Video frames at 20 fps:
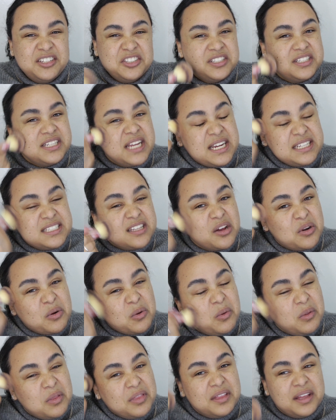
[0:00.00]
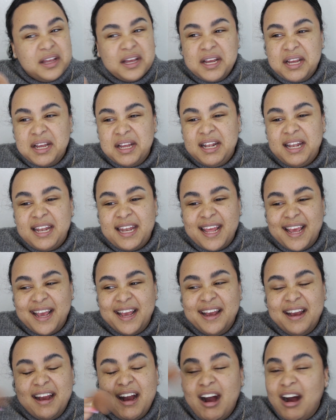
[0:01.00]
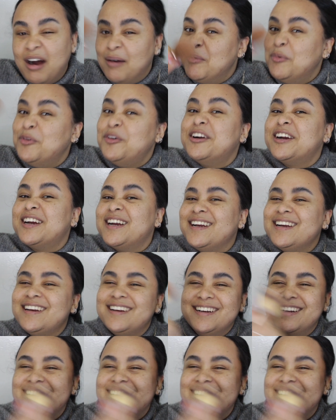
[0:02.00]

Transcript: just takes out all the leg arm work.